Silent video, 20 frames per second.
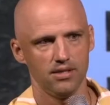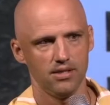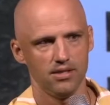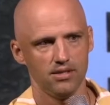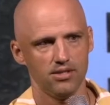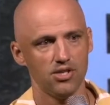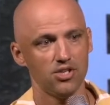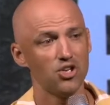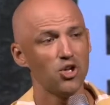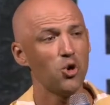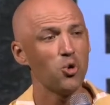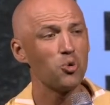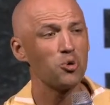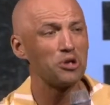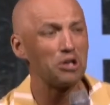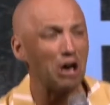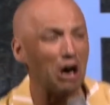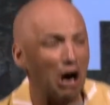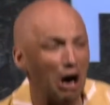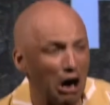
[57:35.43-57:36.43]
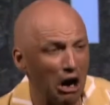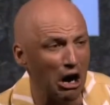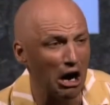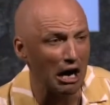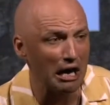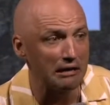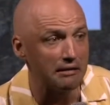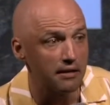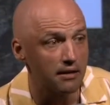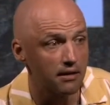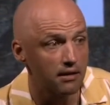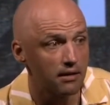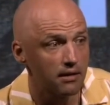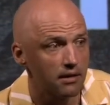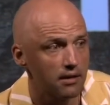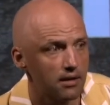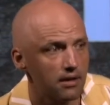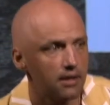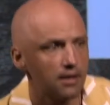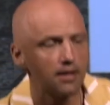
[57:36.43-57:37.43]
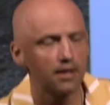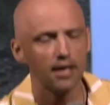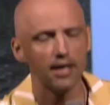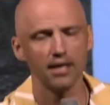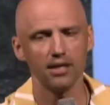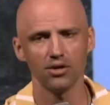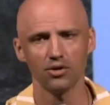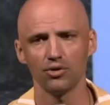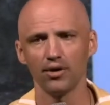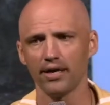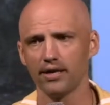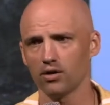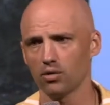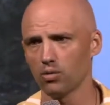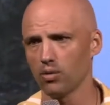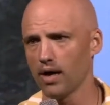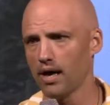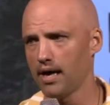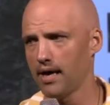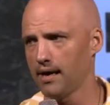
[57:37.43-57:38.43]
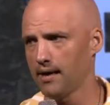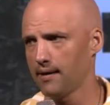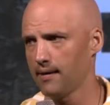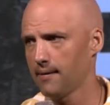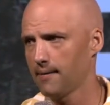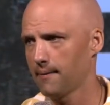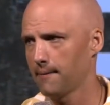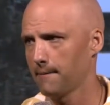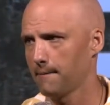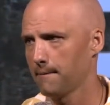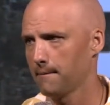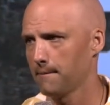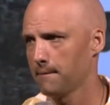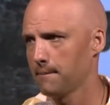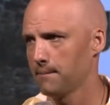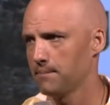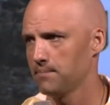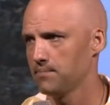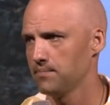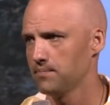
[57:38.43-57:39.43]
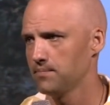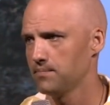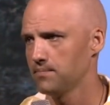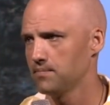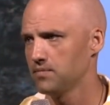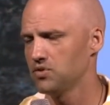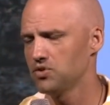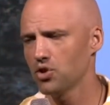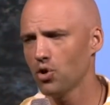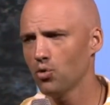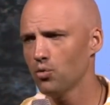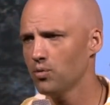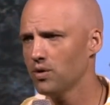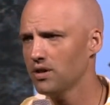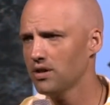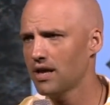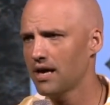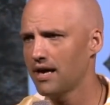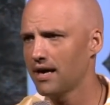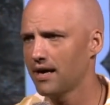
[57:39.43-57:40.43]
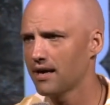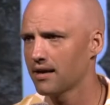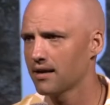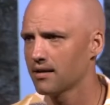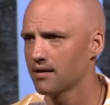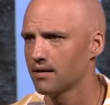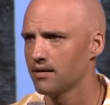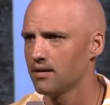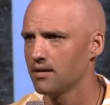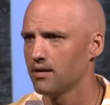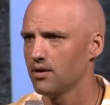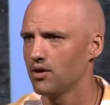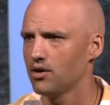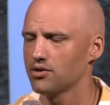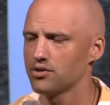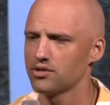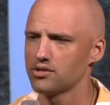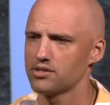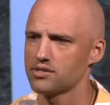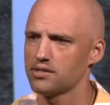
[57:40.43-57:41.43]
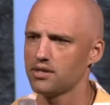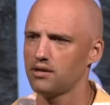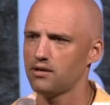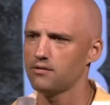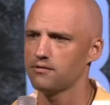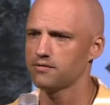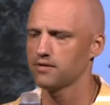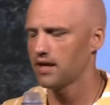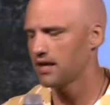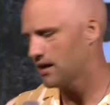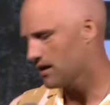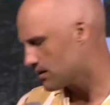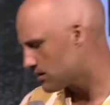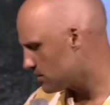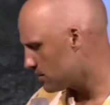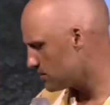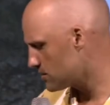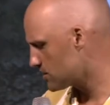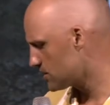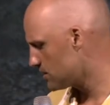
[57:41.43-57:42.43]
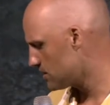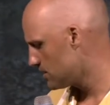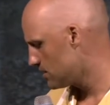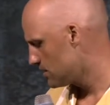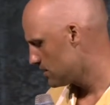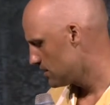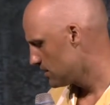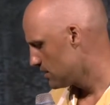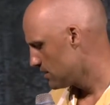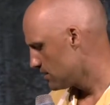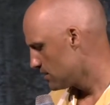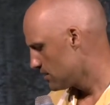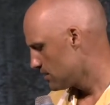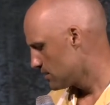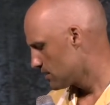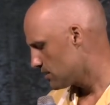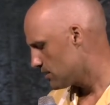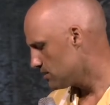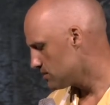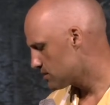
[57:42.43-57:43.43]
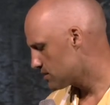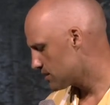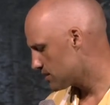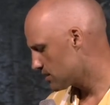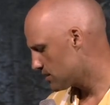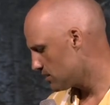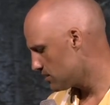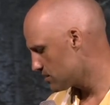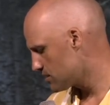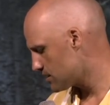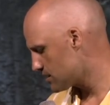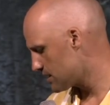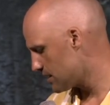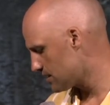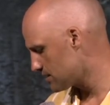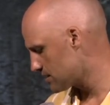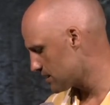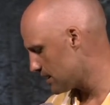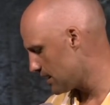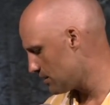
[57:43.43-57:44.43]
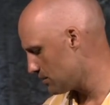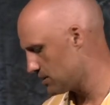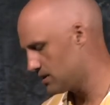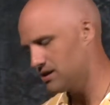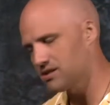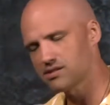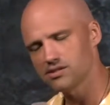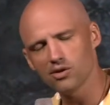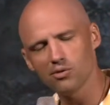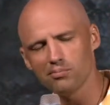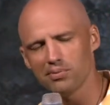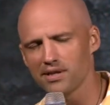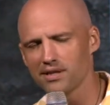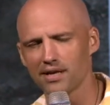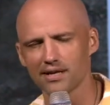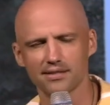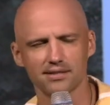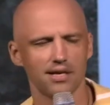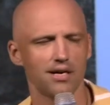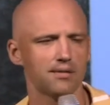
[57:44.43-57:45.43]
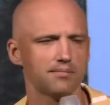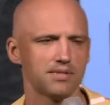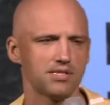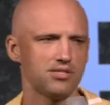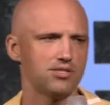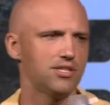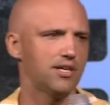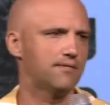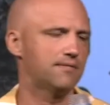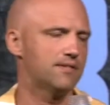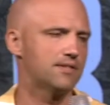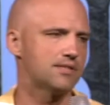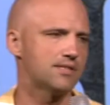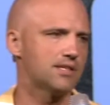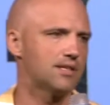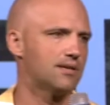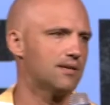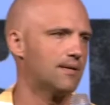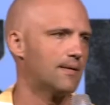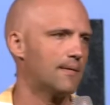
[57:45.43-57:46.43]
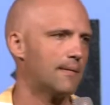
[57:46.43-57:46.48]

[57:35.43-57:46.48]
to know God in a greater way. Don't rely on yourself. And I'll close us out today with this. Don't be like Thomas Jefferson.